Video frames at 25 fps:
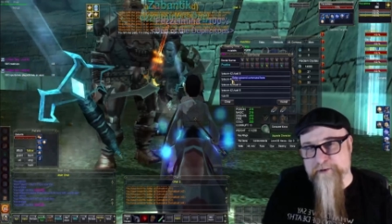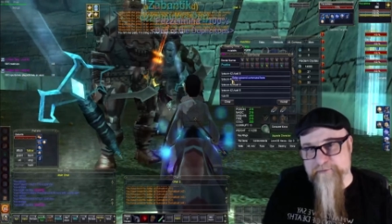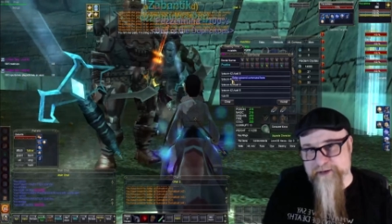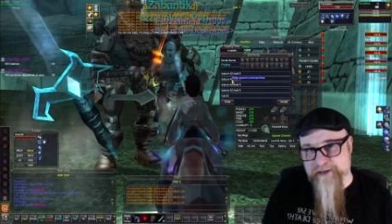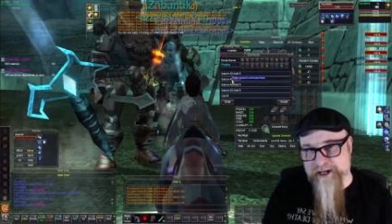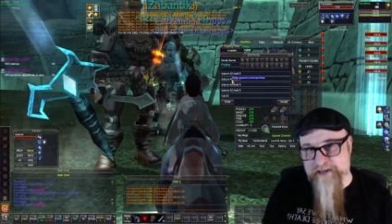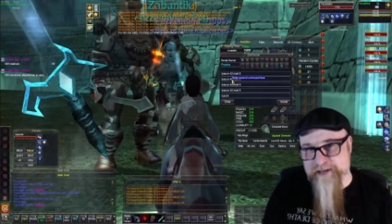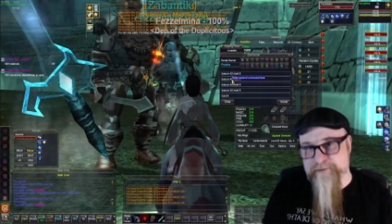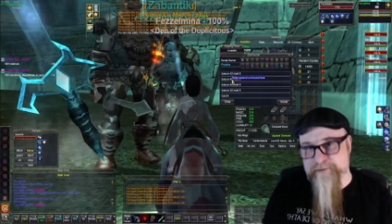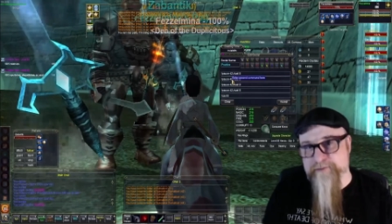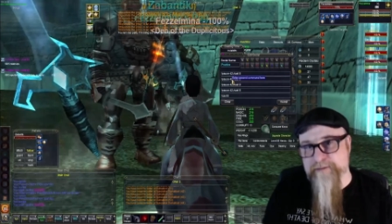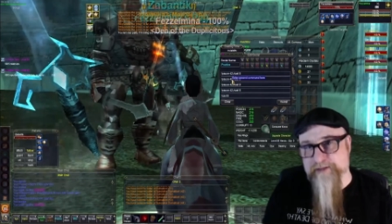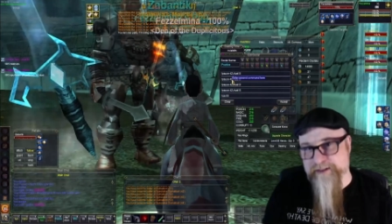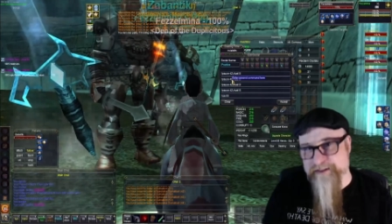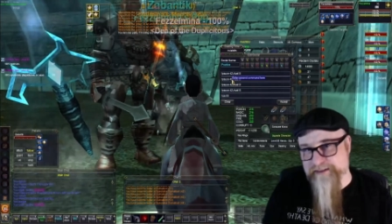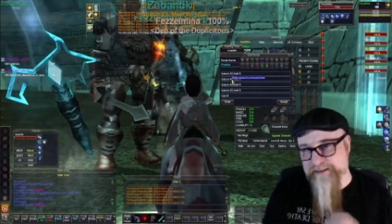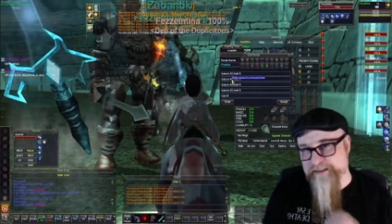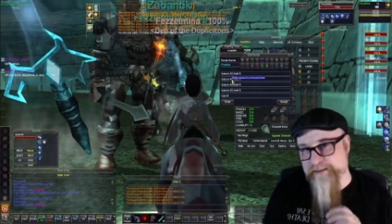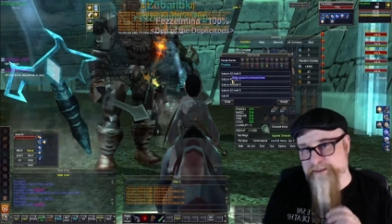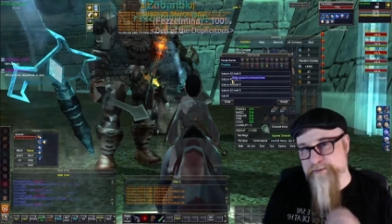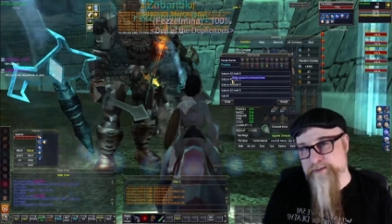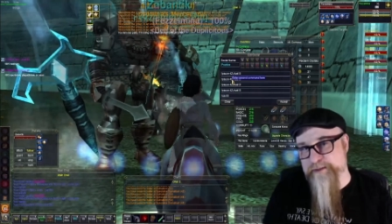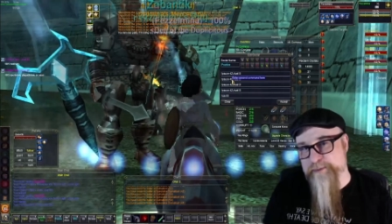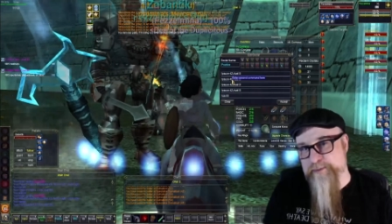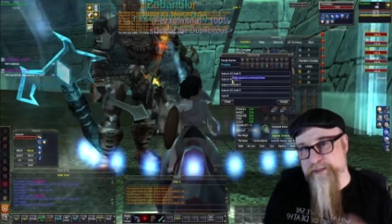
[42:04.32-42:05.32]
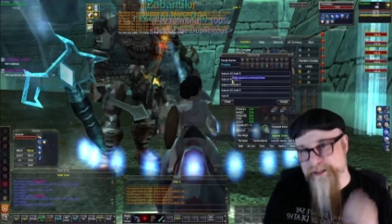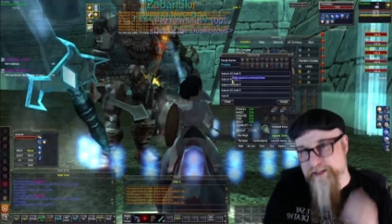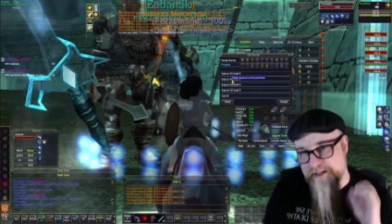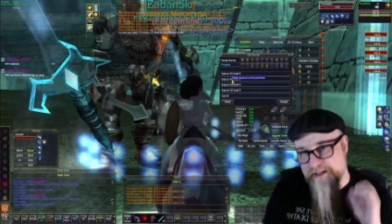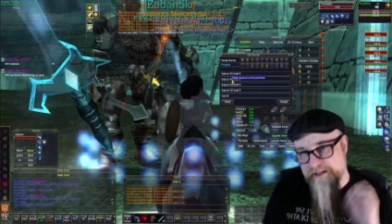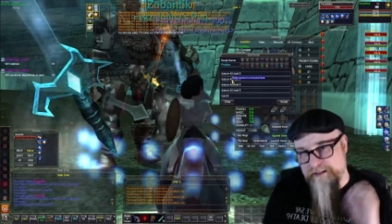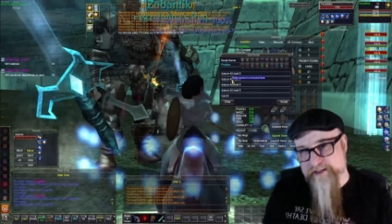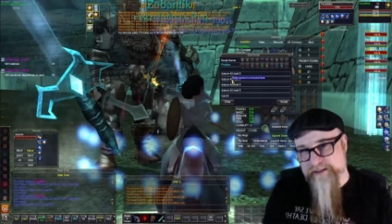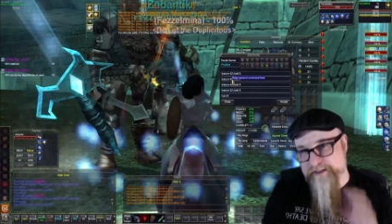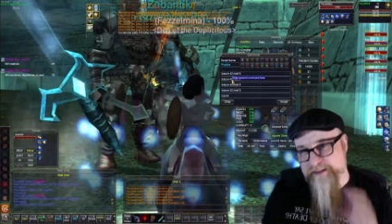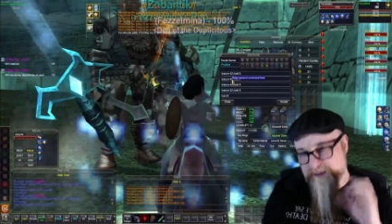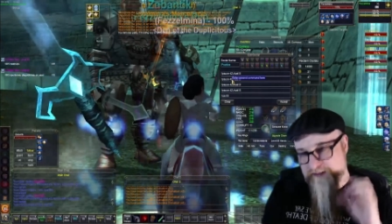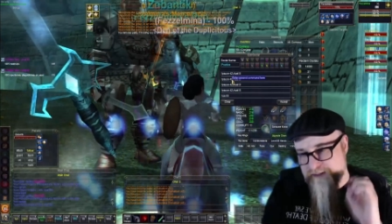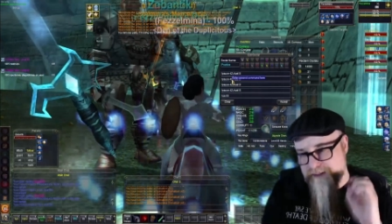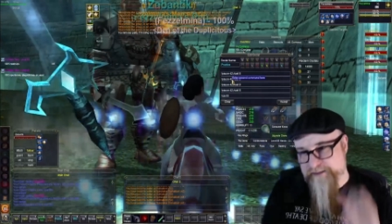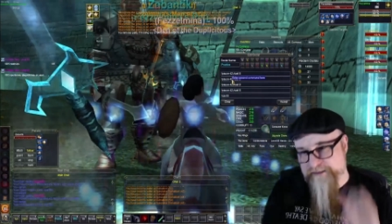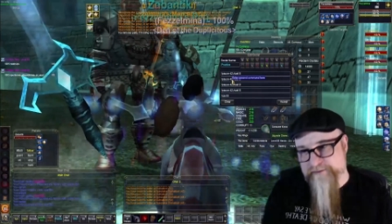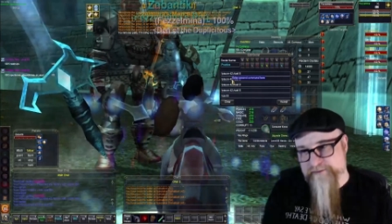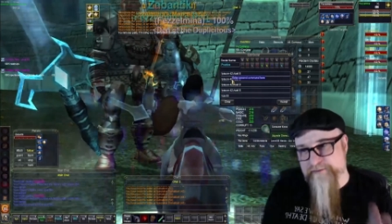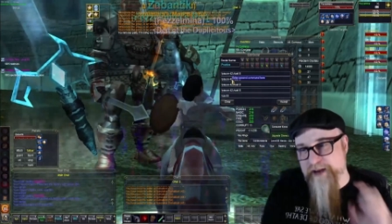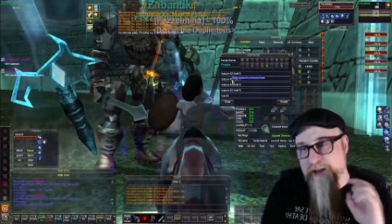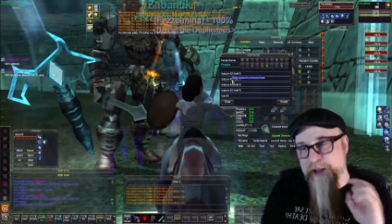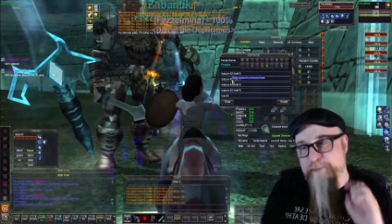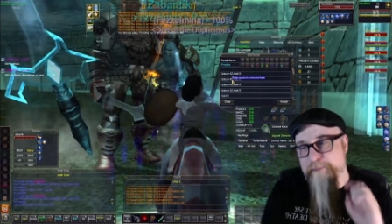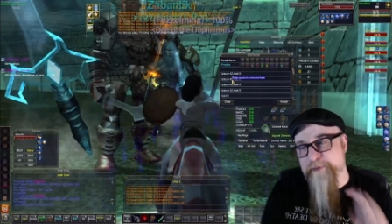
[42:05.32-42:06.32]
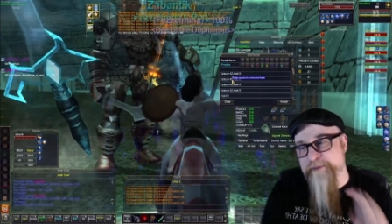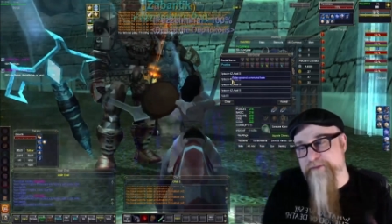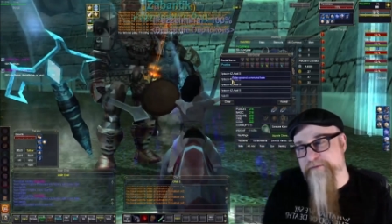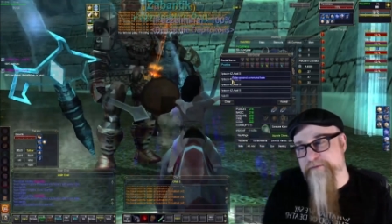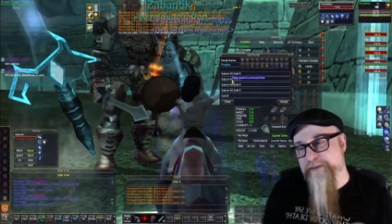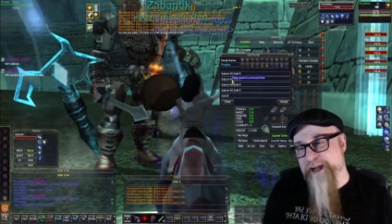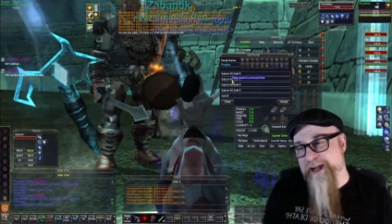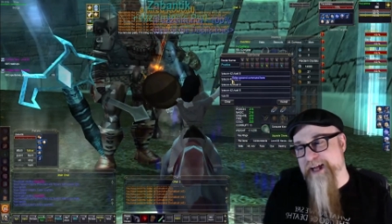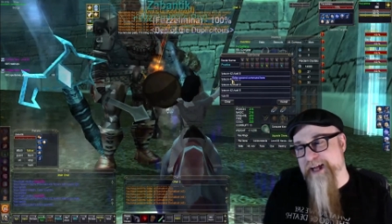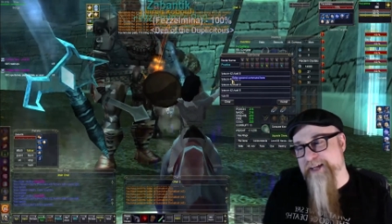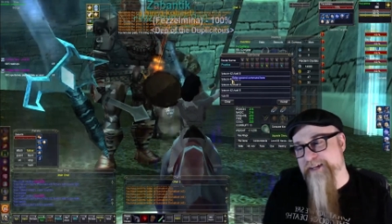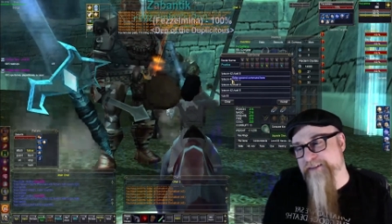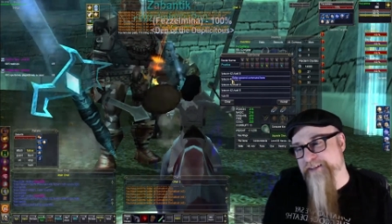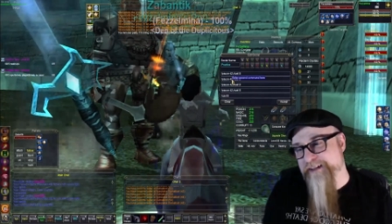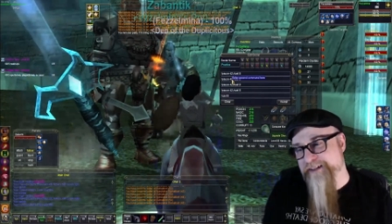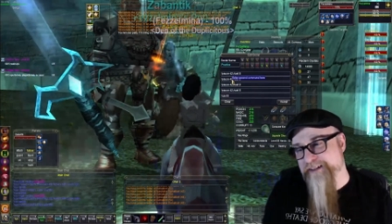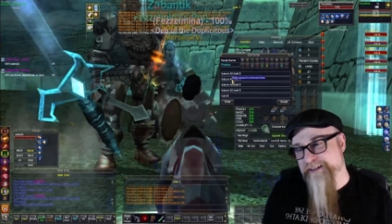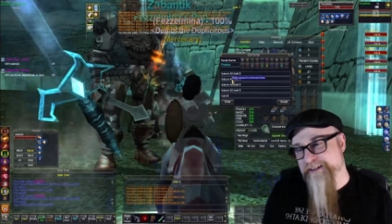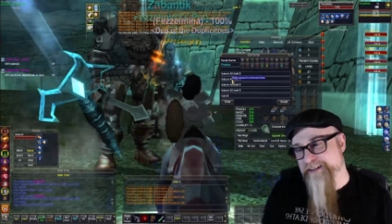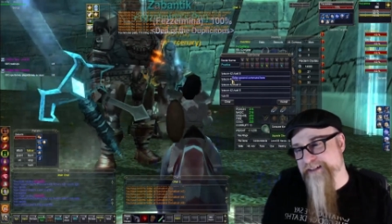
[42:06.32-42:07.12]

right where it seems to be rapid firing.